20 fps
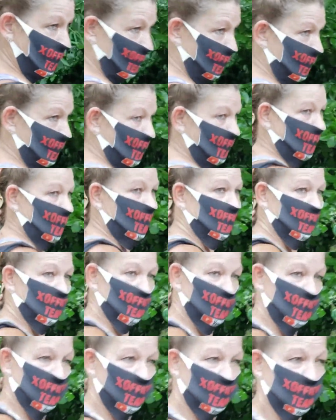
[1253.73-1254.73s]
and
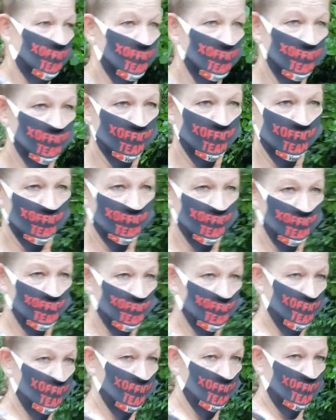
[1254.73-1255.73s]
that's the thing.
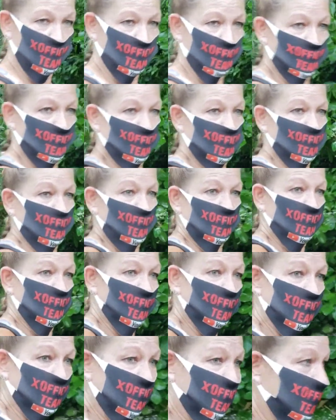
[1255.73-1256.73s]
Um, hopefully
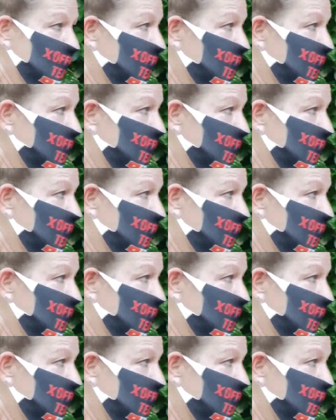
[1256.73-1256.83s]
we see